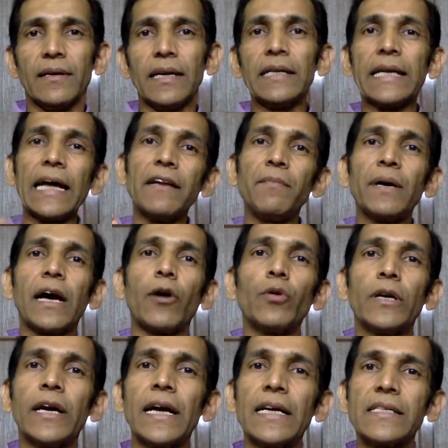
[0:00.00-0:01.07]
It can be
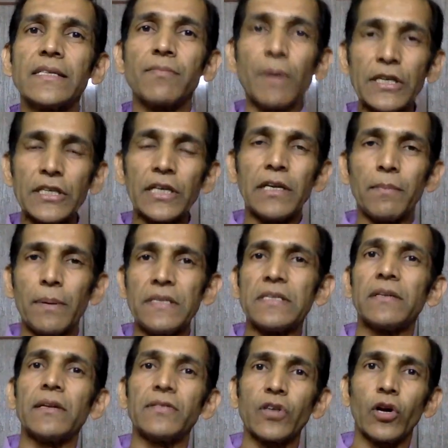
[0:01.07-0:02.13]
counted as major
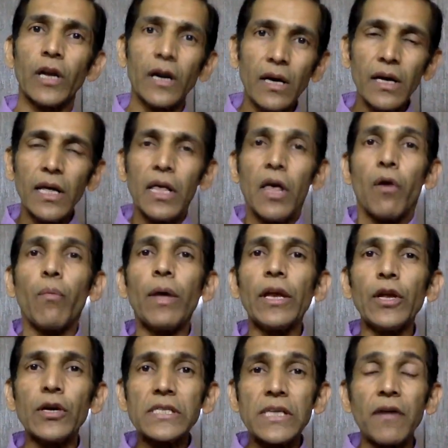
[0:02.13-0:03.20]
depressive disorder when
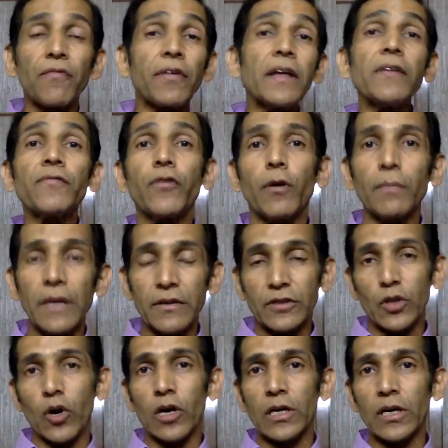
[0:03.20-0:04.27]
you are suffering from
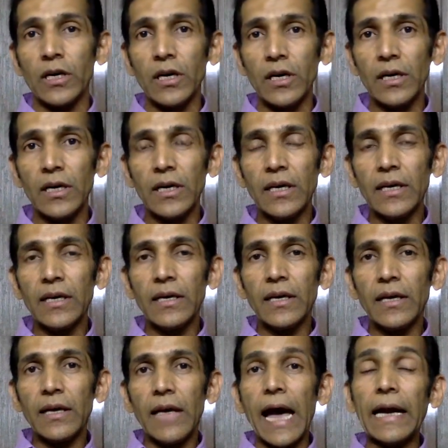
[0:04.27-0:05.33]
disorder
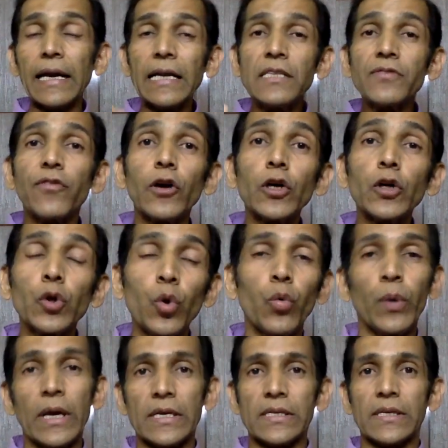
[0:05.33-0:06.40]
at least for 2
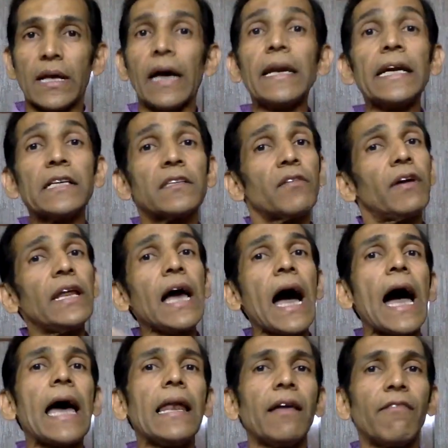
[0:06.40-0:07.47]
weeks. And it is a very
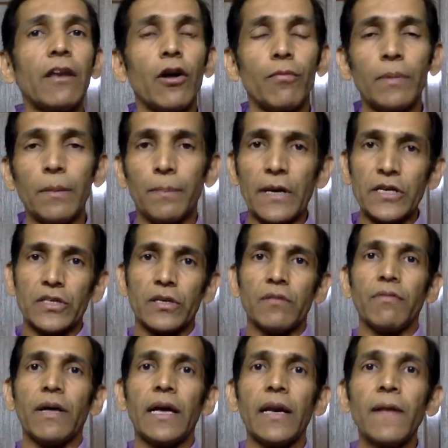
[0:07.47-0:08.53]
high level of depression
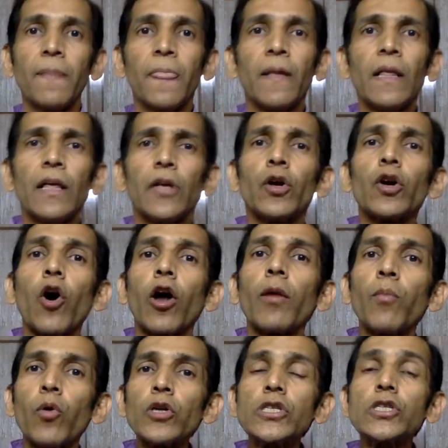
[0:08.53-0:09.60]
where you're
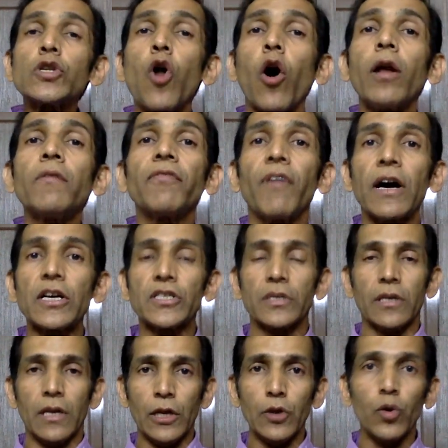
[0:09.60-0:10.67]
almost
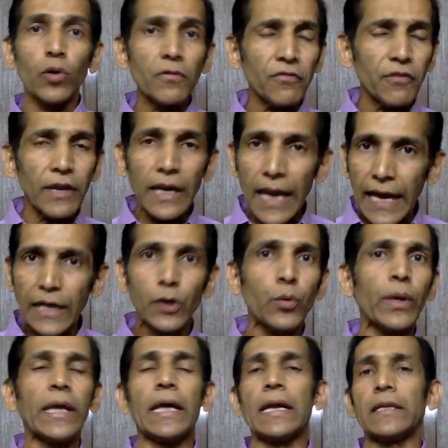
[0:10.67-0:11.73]
non-functional. You don't feel like
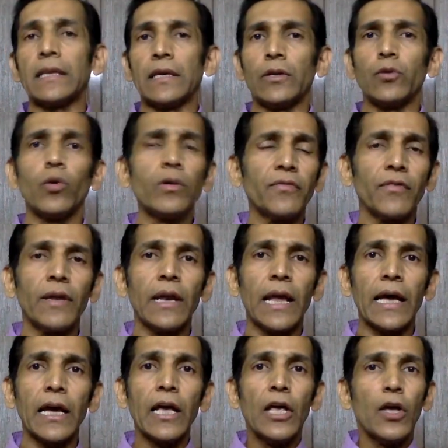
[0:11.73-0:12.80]
doing anything. You don't feel
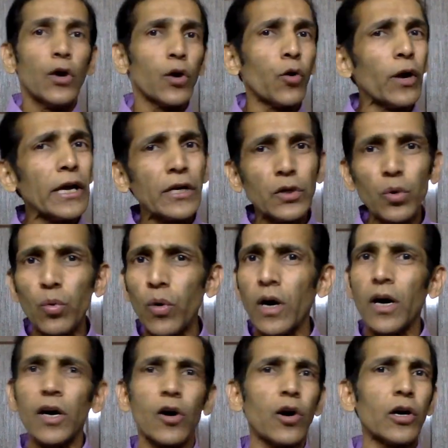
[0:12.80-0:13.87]
like going to
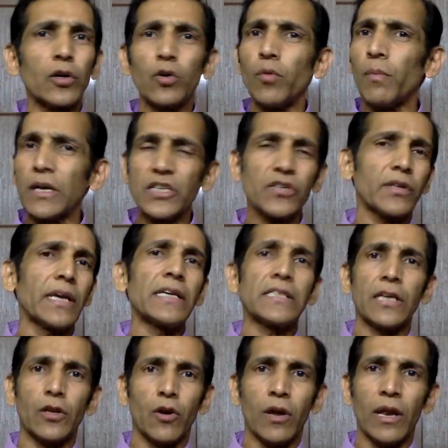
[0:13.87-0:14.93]
work or do much things
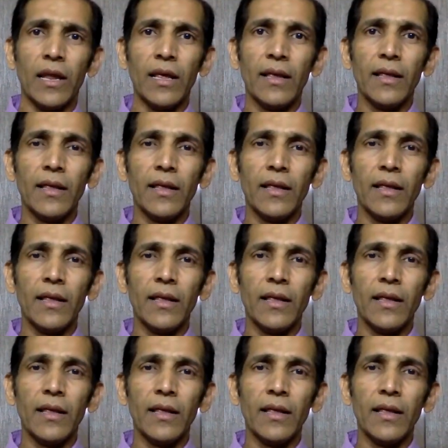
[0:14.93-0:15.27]
and all.